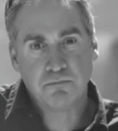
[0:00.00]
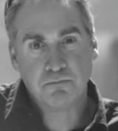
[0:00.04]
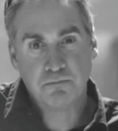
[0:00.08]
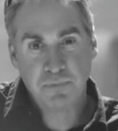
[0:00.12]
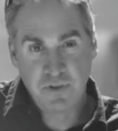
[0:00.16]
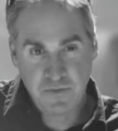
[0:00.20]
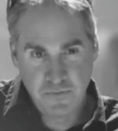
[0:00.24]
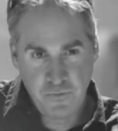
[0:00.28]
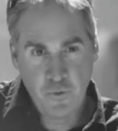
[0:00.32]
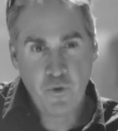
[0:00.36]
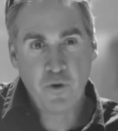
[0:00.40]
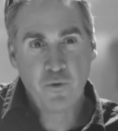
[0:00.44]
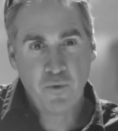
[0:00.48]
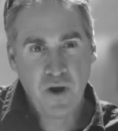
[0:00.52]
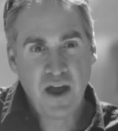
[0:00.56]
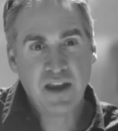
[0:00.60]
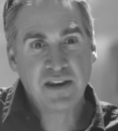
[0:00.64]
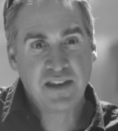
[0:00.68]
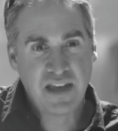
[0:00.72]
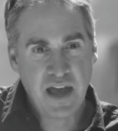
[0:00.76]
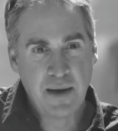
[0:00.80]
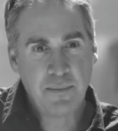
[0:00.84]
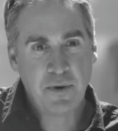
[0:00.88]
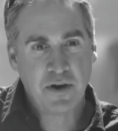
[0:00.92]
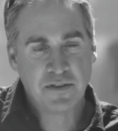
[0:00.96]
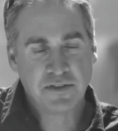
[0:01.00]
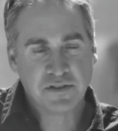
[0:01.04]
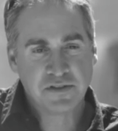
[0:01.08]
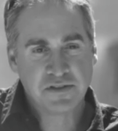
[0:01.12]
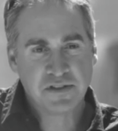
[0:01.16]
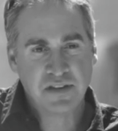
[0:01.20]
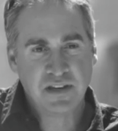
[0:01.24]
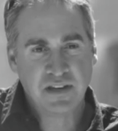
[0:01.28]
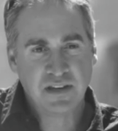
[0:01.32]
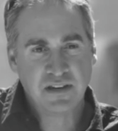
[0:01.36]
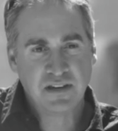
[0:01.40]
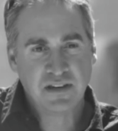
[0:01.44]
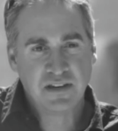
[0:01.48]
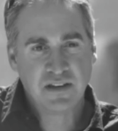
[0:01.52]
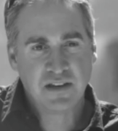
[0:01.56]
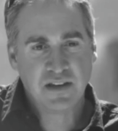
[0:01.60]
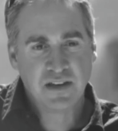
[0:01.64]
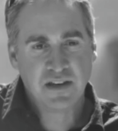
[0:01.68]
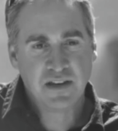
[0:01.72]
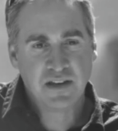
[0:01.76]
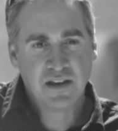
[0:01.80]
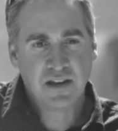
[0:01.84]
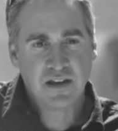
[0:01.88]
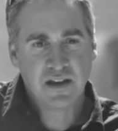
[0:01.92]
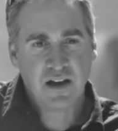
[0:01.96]
Before Red came on the scene,
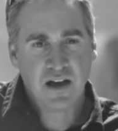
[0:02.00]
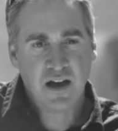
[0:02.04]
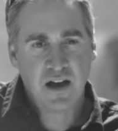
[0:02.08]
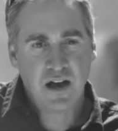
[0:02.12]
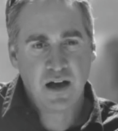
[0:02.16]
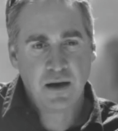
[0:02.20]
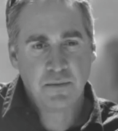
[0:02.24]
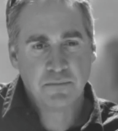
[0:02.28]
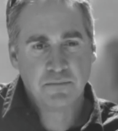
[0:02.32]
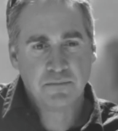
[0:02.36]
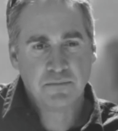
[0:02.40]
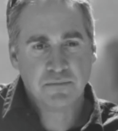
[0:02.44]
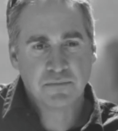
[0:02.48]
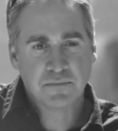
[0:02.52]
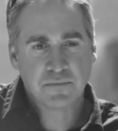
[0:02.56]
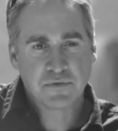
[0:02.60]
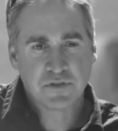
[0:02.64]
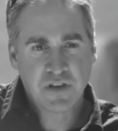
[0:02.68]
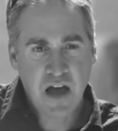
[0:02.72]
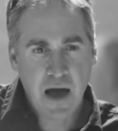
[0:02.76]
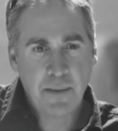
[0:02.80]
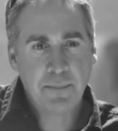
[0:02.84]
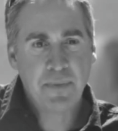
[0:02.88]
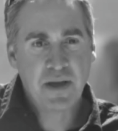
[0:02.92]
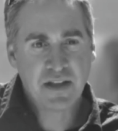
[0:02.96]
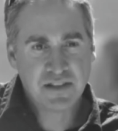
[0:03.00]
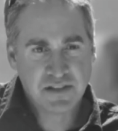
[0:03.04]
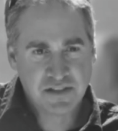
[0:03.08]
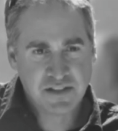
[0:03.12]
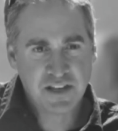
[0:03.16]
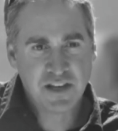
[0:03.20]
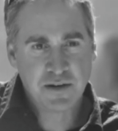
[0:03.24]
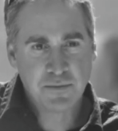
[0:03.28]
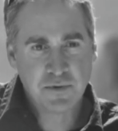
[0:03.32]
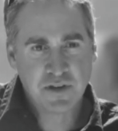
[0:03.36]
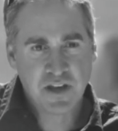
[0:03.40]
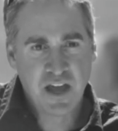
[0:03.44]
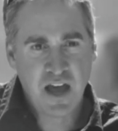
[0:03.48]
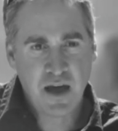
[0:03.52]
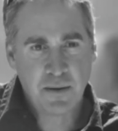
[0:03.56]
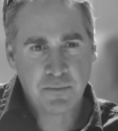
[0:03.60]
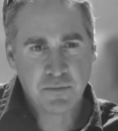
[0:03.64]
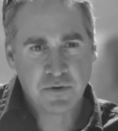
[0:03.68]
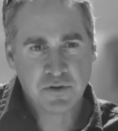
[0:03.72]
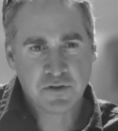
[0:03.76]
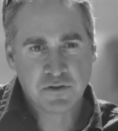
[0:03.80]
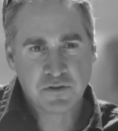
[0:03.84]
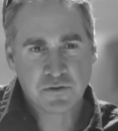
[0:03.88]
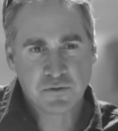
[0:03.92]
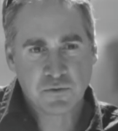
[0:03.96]
top-end cinema
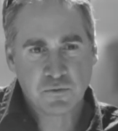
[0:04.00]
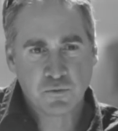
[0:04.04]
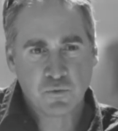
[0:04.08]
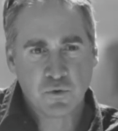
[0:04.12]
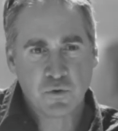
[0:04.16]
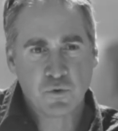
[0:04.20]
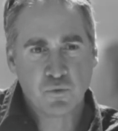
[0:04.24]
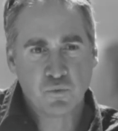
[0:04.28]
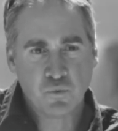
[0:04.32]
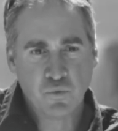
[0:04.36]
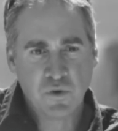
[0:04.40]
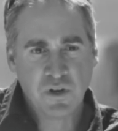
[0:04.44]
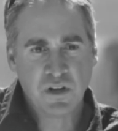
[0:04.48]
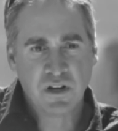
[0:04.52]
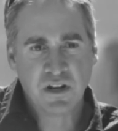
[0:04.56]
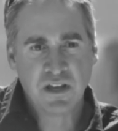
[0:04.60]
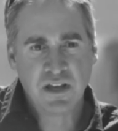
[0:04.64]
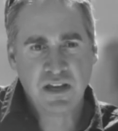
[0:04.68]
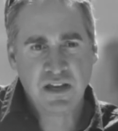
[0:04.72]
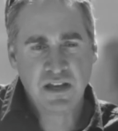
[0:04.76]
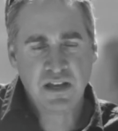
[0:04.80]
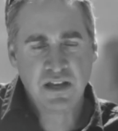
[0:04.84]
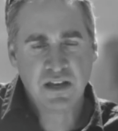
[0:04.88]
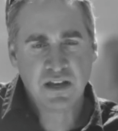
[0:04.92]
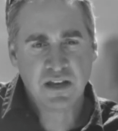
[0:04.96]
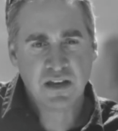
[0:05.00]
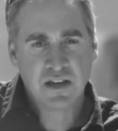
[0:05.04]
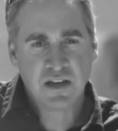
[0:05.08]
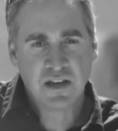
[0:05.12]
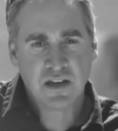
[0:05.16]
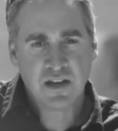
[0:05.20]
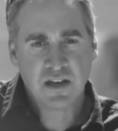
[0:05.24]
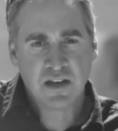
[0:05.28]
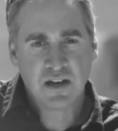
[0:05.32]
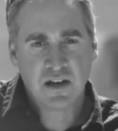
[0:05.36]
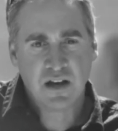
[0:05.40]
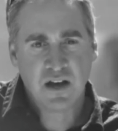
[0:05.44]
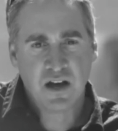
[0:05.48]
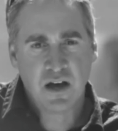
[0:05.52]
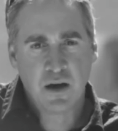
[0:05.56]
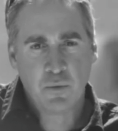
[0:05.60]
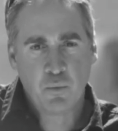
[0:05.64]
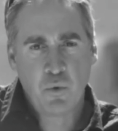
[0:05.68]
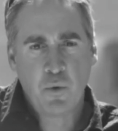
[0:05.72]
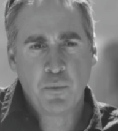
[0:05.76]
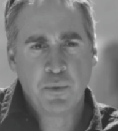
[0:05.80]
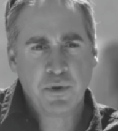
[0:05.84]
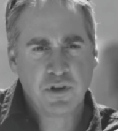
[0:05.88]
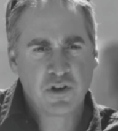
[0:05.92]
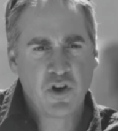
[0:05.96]
cameras were really
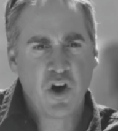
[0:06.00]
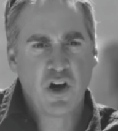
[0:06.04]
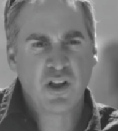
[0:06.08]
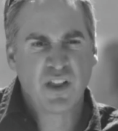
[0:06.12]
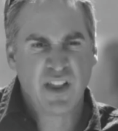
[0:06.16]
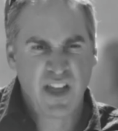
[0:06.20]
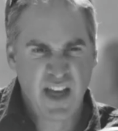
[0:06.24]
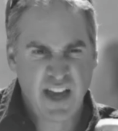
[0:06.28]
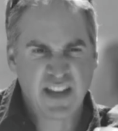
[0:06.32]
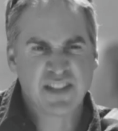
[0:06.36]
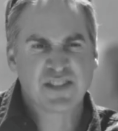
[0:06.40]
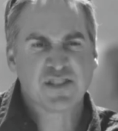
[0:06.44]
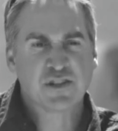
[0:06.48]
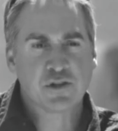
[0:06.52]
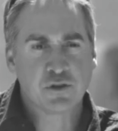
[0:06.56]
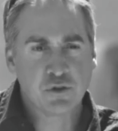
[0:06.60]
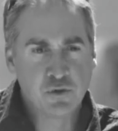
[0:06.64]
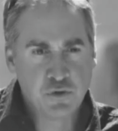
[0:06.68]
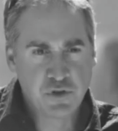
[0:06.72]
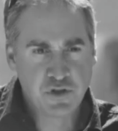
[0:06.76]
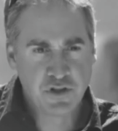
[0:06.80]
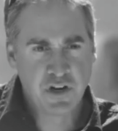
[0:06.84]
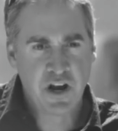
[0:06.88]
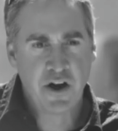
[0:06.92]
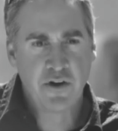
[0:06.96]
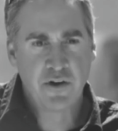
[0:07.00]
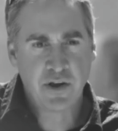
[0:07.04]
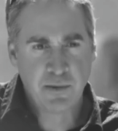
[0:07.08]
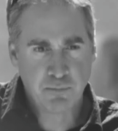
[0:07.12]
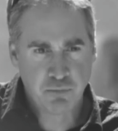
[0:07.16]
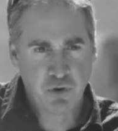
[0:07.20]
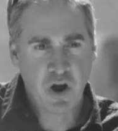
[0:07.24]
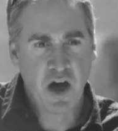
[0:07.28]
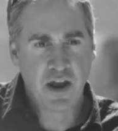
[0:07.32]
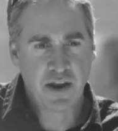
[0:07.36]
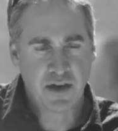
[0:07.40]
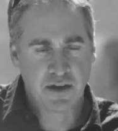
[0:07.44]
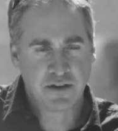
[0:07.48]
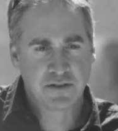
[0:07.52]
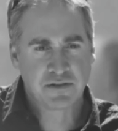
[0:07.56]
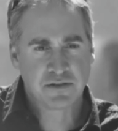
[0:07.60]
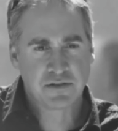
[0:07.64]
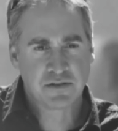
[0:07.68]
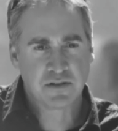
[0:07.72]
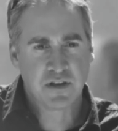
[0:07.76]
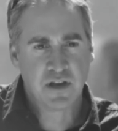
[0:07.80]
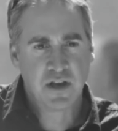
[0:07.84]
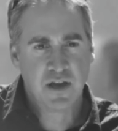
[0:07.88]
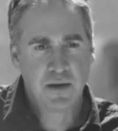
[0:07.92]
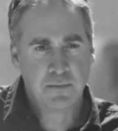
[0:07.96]
what we call exclusionary
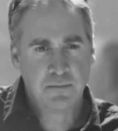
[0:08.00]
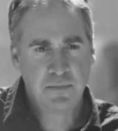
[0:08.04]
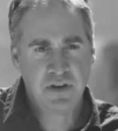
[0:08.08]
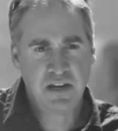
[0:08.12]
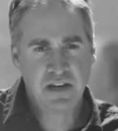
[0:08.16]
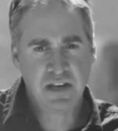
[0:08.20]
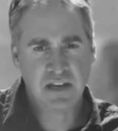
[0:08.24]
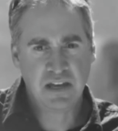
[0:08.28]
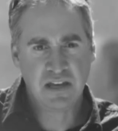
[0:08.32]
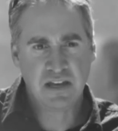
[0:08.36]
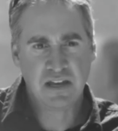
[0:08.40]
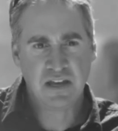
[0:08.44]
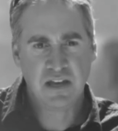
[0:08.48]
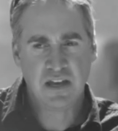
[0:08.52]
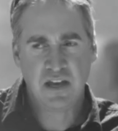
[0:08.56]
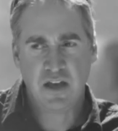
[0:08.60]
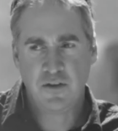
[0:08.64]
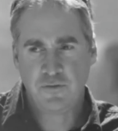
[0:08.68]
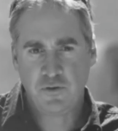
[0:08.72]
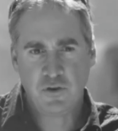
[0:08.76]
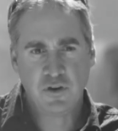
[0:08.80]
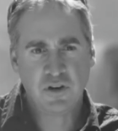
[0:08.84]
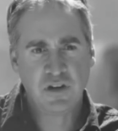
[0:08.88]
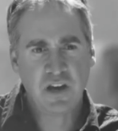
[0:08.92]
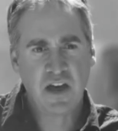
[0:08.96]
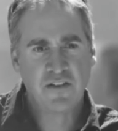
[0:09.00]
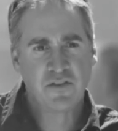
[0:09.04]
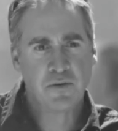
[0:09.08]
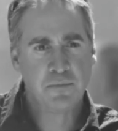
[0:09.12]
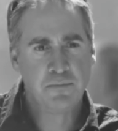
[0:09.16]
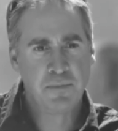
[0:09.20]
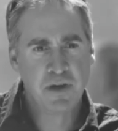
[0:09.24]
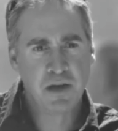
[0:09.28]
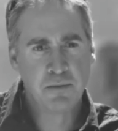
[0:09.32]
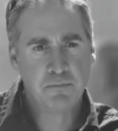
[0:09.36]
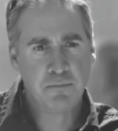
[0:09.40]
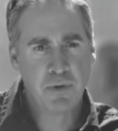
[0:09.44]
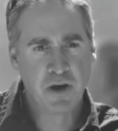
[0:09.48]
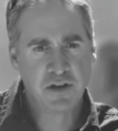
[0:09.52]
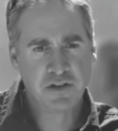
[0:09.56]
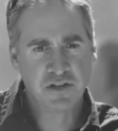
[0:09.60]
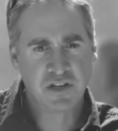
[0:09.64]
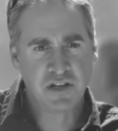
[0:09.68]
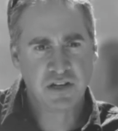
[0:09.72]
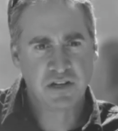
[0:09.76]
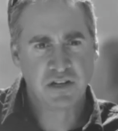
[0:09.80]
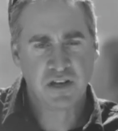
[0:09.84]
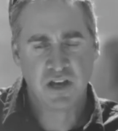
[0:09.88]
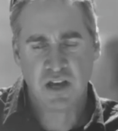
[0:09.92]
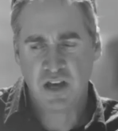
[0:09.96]
products, meaning if you didn't have a big
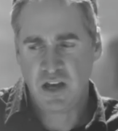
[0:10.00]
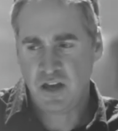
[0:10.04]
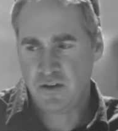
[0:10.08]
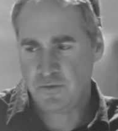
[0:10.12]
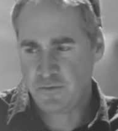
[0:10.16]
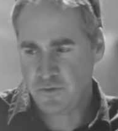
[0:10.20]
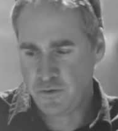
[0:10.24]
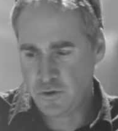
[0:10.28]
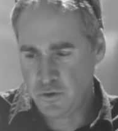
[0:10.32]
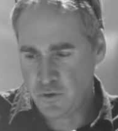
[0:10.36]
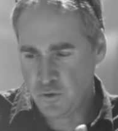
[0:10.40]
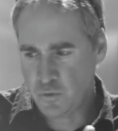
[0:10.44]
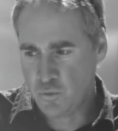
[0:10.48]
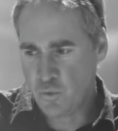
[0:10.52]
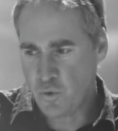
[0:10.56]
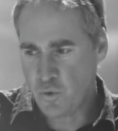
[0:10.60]
budget, if you